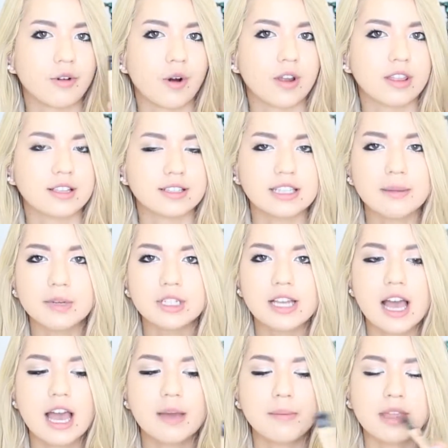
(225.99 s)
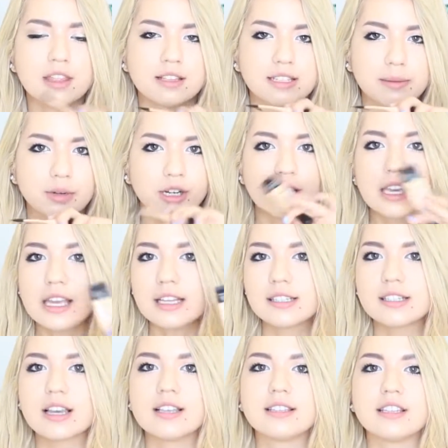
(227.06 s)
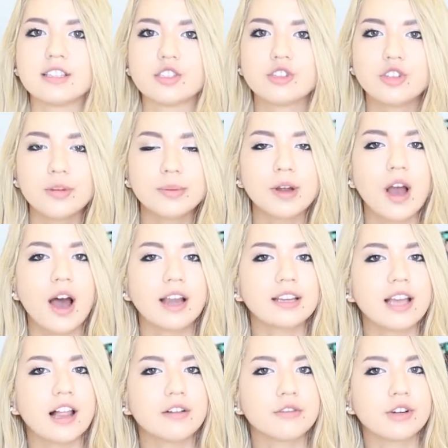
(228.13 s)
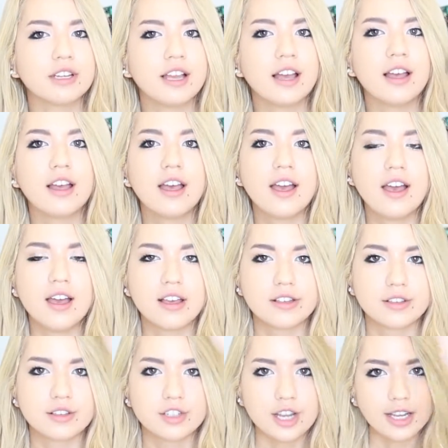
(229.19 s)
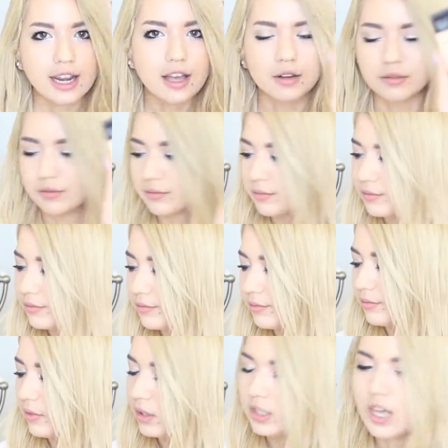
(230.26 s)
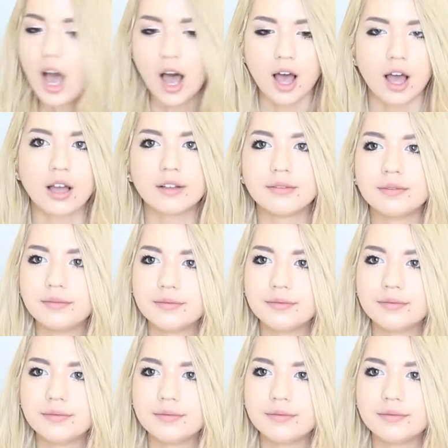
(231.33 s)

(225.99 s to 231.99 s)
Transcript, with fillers: for the summertime in the summer heat because it's super hot in California. Check it out. Yeah.